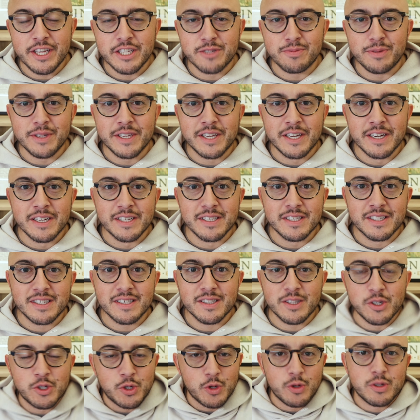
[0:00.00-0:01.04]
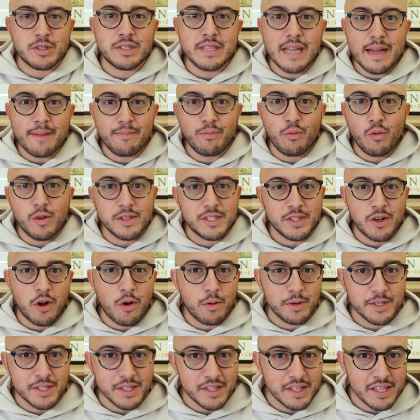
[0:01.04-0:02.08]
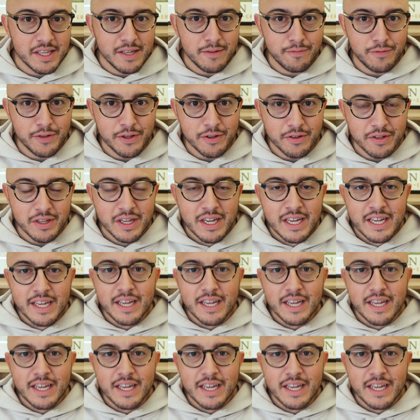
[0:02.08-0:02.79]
is because the shortstop wasn't always on the infield.